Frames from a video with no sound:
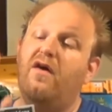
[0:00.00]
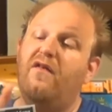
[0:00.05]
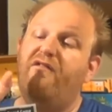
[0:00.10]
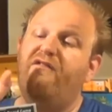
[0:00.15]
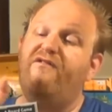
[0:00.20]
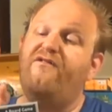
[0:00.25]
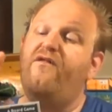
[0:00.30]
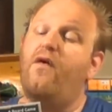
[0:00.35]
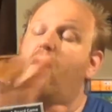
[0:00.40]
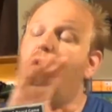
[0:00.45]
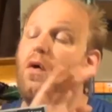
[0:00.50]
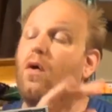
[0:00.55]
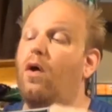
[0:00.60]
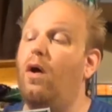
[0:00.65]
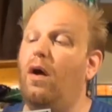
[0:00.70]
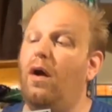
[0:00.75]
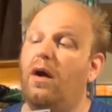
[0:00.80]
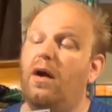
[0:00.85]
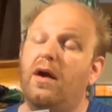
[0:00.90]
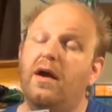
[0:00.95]

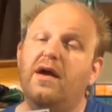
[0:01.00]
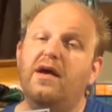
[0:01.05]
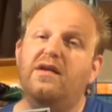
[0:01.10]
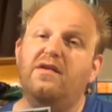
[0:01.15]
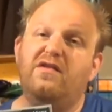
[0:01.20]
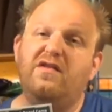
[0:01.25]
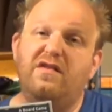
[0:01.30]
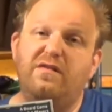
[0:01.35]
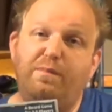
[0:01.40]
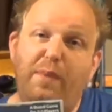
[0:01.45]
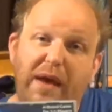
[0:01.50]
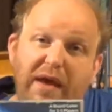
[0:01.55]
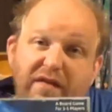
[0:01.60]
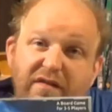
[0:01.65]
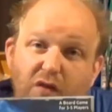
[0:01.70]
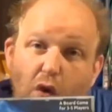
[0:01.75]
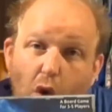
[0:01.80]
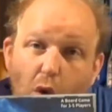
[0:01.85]
for space